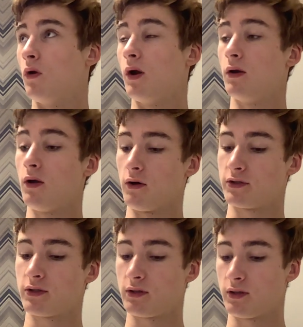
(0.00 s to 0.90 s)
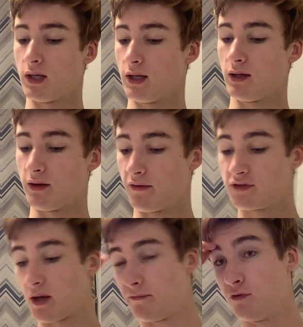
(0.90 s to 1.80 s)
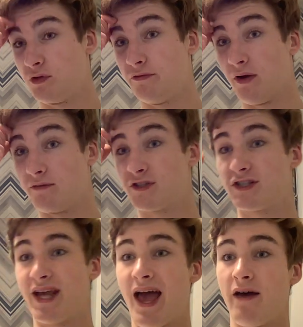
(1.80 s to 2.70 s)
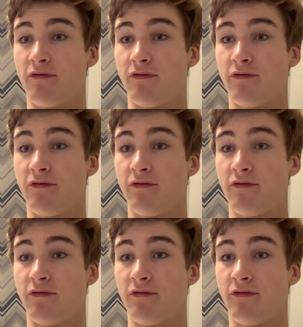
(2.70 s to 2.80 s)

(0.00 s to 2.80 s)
a lot of Type 45's scare